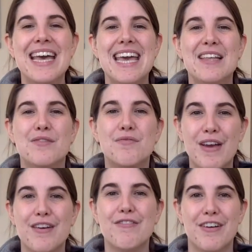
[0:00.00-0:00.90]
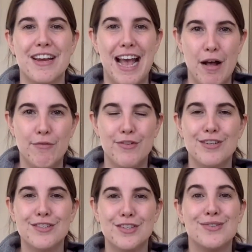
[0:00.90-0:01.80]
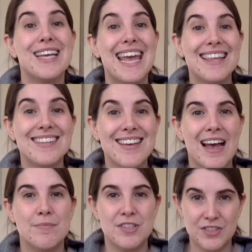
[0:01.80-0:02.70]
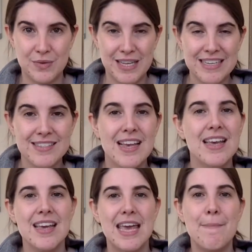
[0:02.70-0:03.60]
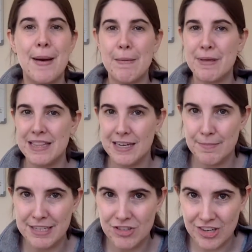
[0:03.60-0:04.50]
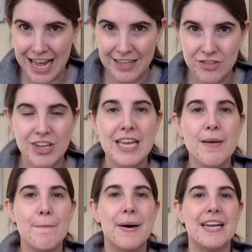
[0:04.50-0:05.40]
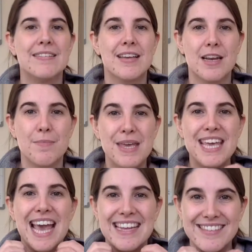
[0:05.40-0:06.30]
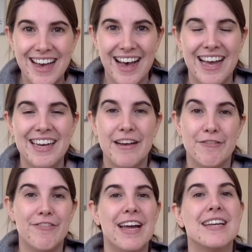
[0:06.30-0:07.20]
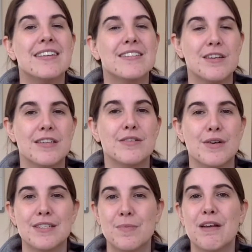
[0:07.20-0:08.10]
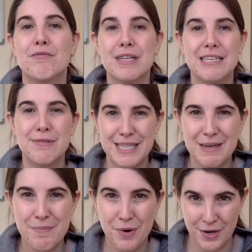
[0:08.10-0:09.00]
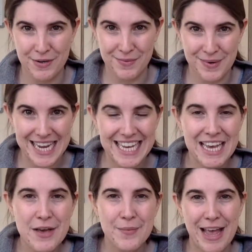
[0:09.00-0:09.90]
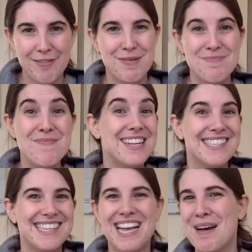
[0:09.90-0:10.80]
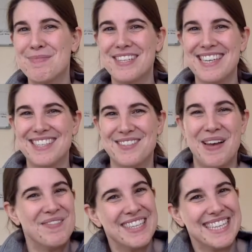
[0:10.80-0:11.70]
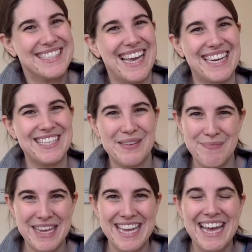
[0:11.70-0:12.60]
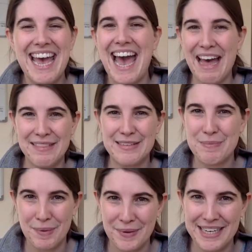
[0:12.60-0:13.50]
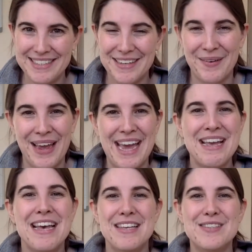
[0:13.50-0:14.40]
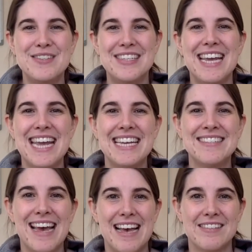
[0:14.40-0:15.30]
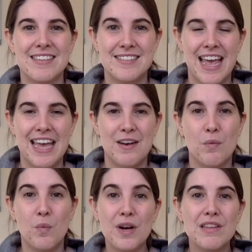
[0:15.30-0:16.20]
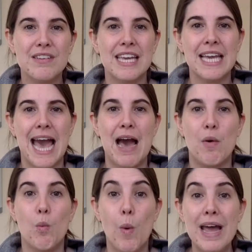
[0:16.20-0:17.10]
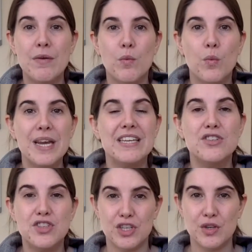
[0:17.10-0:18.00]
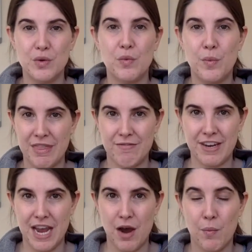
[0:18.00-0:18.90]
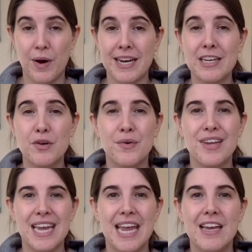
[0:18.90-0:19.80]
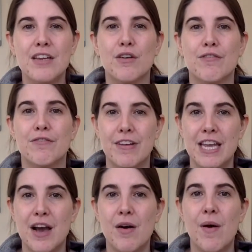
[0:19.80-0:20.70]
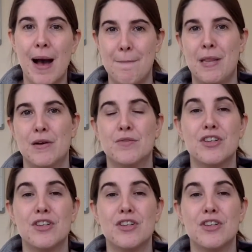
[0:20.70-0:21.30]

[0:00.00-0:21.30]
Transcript: it's very, very helpful to take the time to do this. It might be a little bit challenging, but it's going to be a ton of fun and it's going to be a really, really important week. We have been building up to this, so I'm really excited to be at this point, okay? So today in task 10, we're looking at what we do with a video. We're going to create your video upload